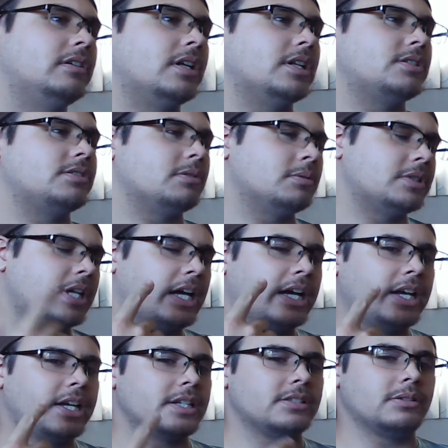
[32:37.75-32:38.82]
It's those
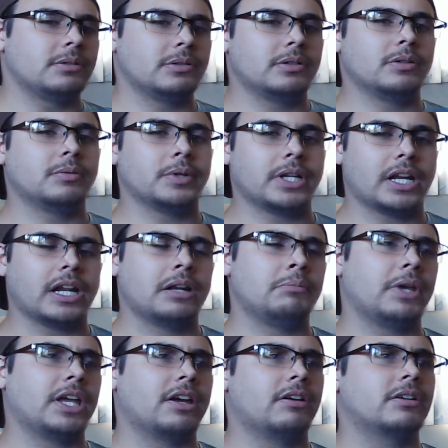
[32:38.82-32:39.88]
eyes, you know when an
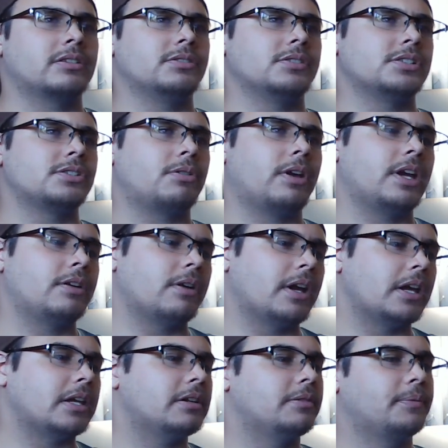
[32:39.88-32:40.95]
anime character is cray-cray.